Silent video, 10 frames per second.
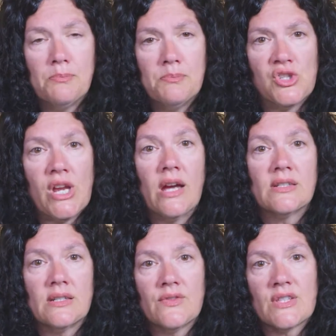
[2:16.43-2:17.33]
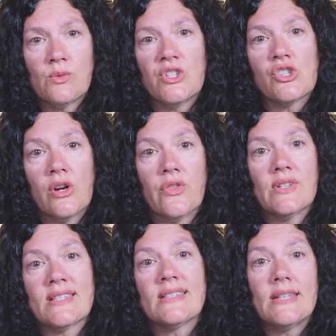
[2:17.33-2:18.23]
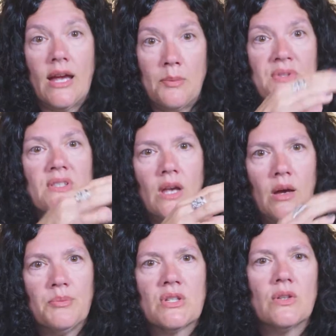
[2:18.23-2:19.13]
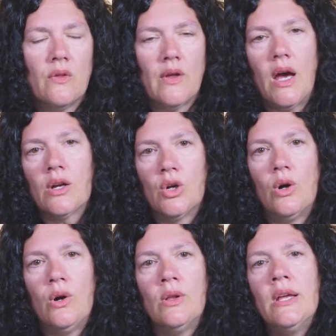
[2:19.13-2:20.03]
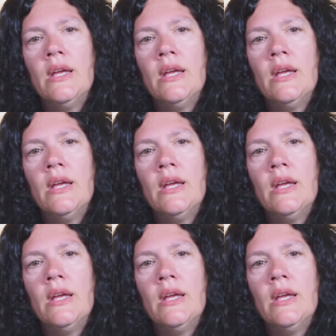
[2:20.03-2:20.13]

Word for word: objectives, which are the steps up to that goal.